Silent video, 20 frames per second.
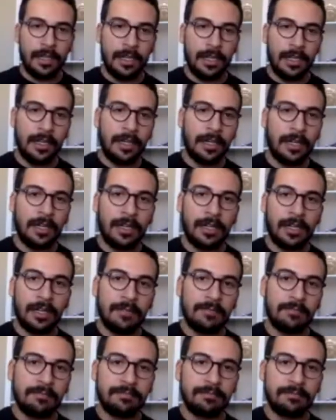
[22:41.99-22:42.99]

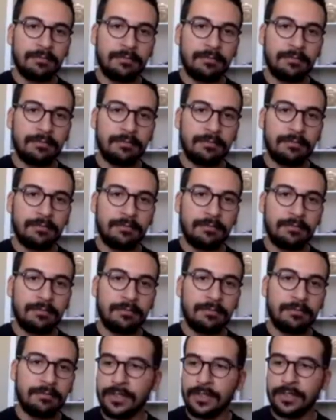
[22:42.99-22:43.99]
Um,
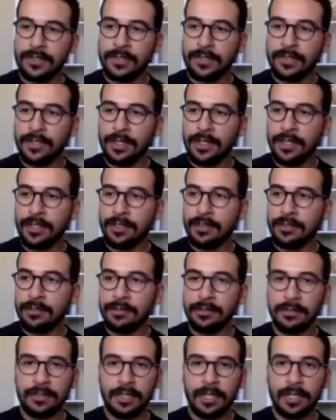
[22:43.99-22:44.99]

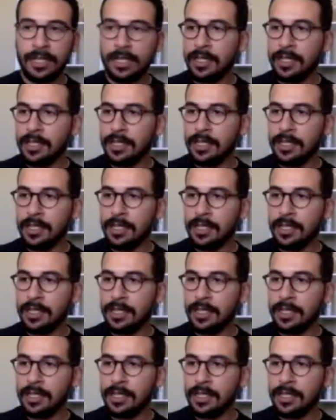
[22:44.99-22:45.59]
so um,